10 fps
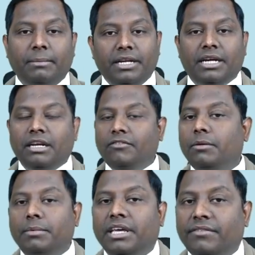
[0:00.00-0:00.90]
Immediately
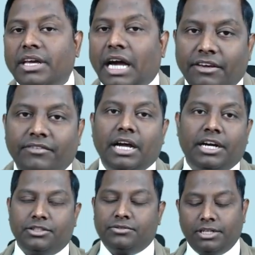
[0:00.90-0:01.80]
we'll be giving IV
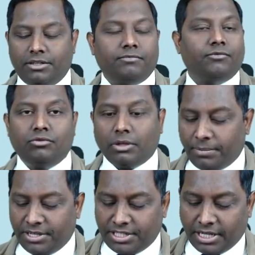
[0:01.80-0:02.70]
artesunate to the
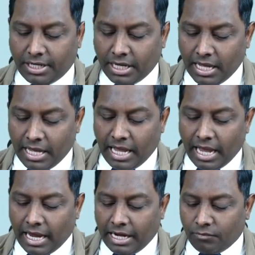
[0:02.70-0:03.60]
patient.
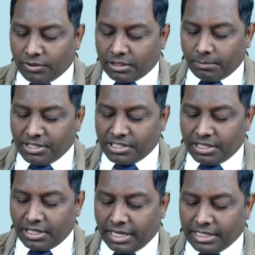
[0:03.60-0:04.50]
And once the
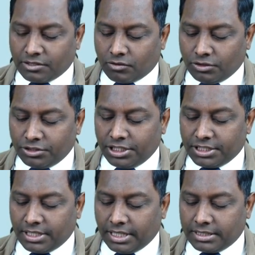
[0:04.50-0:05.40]
patient regains
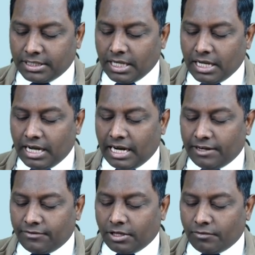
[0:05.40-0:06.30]
consciousness,
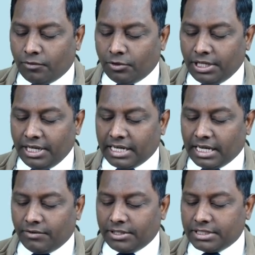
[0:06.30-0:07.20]
after 48
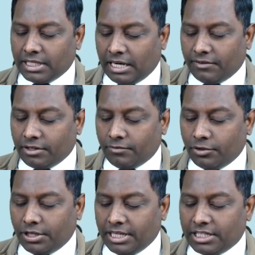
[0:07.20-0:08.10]
hours
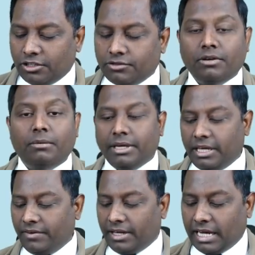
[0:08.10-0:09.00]
we'll be
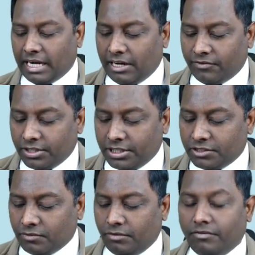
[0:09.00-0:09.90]
giving, and after
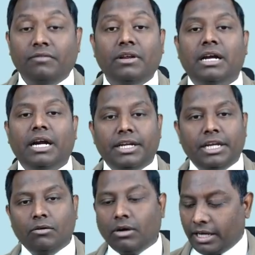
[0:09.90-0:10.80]
this one we will
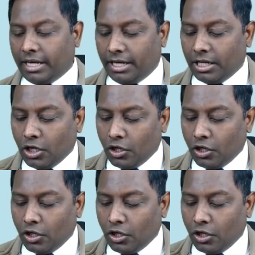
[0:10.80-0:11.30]
continue again